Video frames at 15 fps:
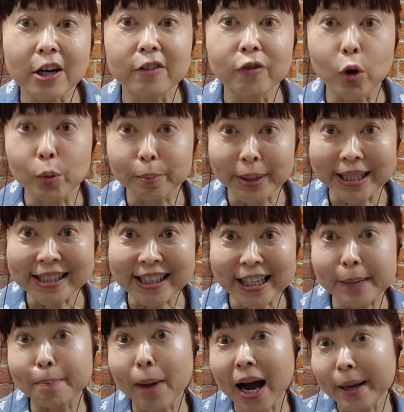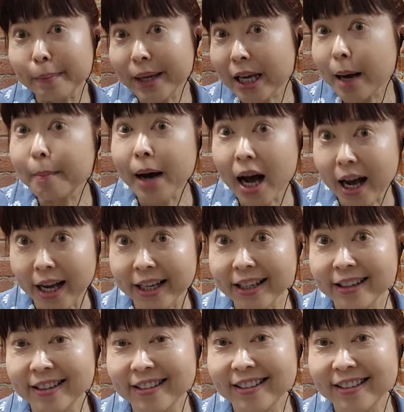of obesity by BMI